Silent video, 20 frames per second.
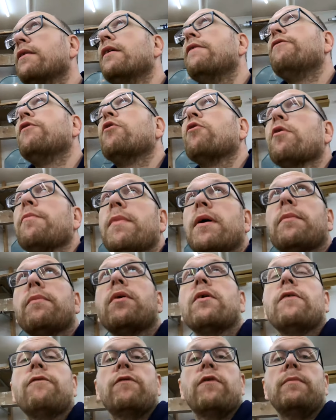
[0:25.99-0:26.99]
if you
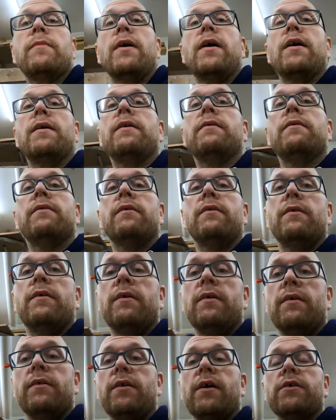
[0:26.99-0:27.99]
remember from my
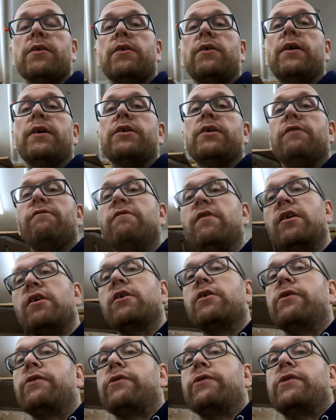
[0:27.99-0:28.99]
dust collection
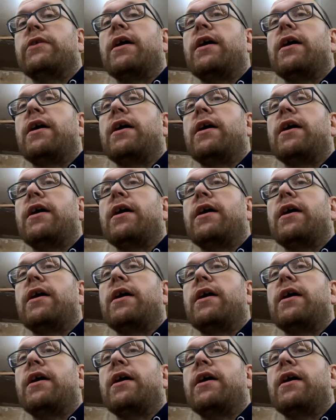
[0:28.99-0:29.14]
videos,